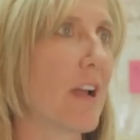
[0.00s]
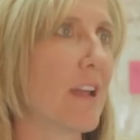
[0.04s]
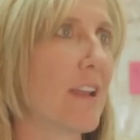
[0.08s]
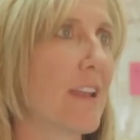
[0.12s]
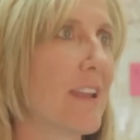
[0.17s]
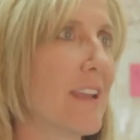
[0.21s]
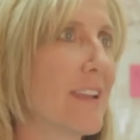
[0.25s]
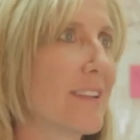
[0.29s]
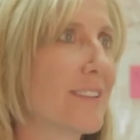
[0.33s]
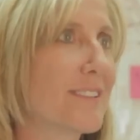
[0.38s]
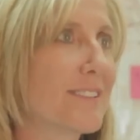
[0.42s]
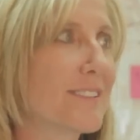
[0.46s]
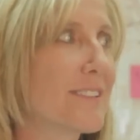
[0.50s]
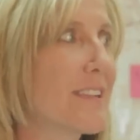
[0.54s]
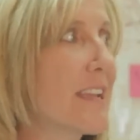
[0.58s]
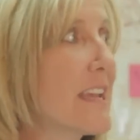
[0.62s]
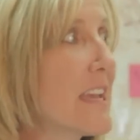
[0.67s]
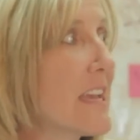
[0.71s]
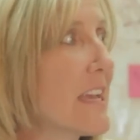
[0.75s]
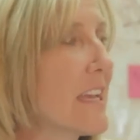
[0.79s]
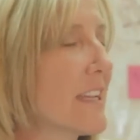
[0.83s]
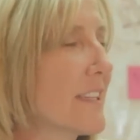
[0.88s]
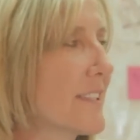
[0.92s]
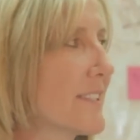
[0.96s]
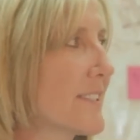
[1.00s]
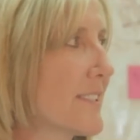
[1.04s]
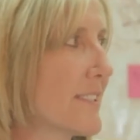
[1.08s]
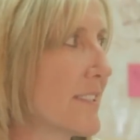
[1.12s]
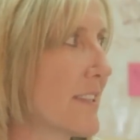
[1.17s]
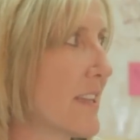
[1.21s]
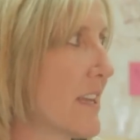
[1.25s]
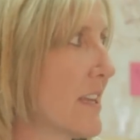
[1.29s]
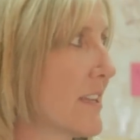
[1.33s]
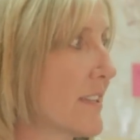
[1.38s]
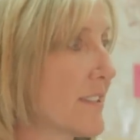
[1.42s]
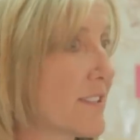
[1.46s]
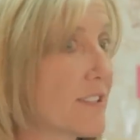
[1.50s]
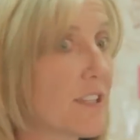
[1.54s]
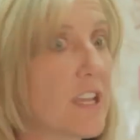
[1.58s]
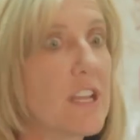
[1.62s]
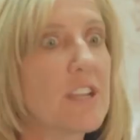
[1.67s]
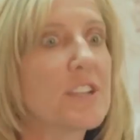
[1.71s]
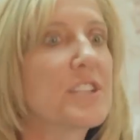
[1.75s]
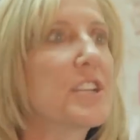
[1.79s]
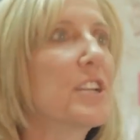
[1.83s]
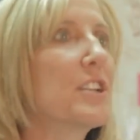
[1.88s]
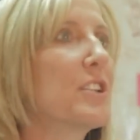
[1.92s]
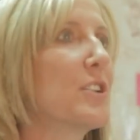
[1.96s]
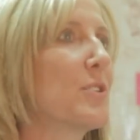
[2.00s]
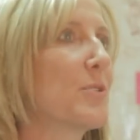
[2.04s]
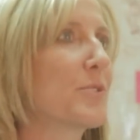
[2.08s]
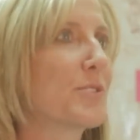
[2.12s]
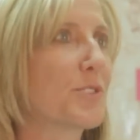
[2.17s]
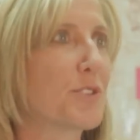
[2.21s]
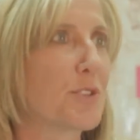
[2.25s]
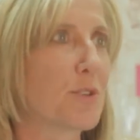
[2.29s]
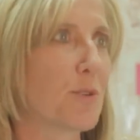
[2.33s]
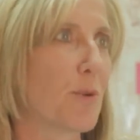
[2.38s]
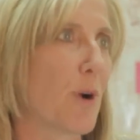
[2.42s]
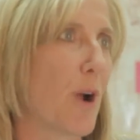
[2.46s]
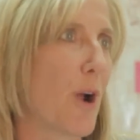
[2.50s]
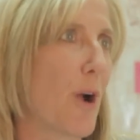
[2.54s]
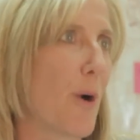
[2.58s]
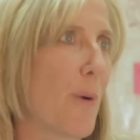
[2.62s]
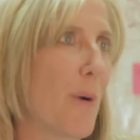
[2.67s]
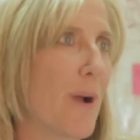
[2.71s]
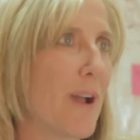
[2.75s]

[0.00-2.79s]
and it's it's it continues to grow.